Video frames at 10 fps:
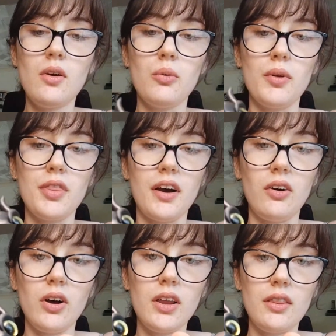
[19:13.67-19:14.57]

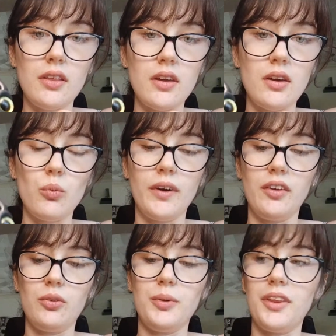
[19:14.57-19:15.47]
without the
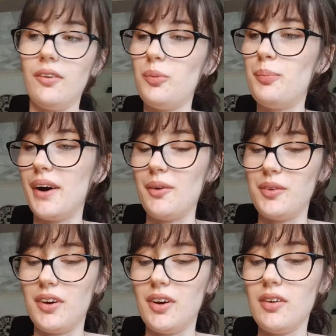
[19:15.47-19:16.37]
wings and without the
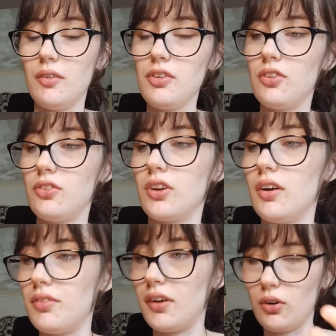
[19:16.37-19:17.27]
powder. Obviously it's going to
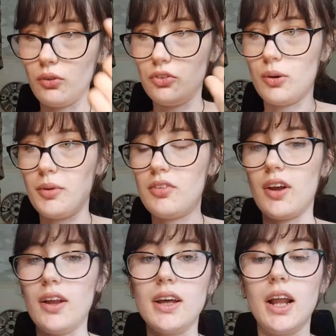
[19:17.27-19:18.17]
have that gold gem on its
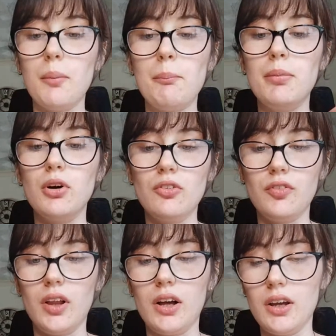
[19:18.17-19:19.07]
head and a
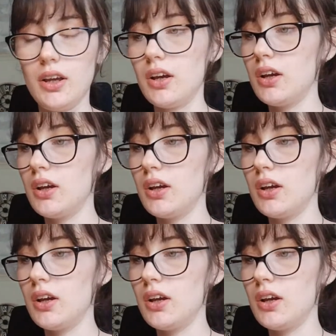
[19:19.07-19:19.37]
butterfly.